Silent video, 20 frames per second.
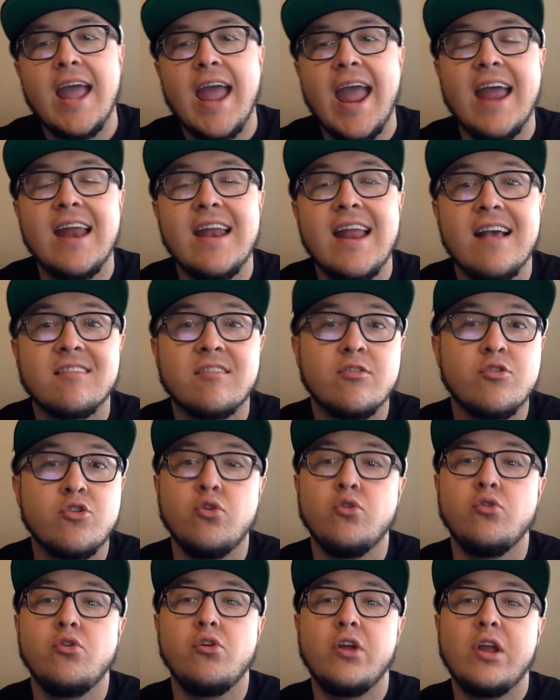And as a
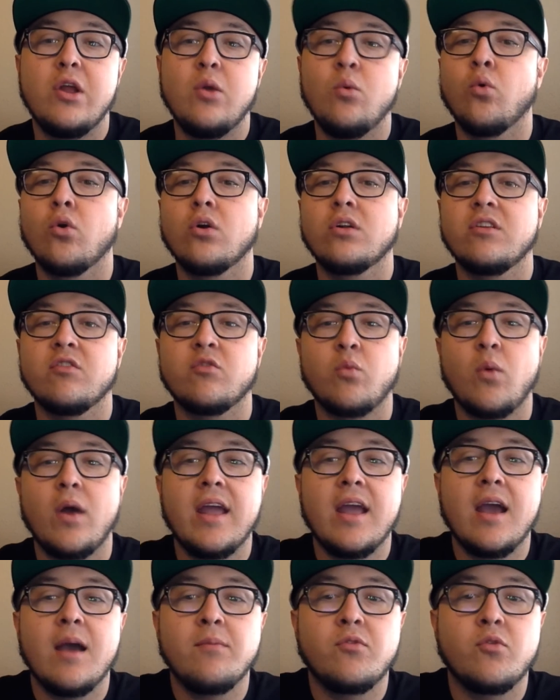junior, he worked his
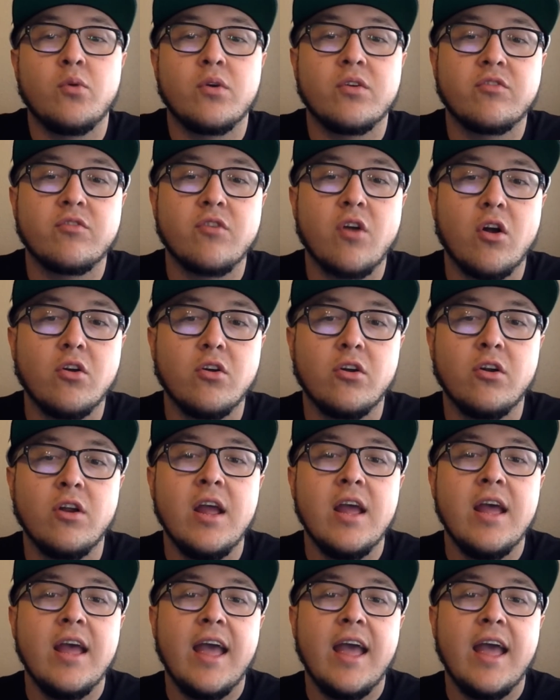way up to a starter,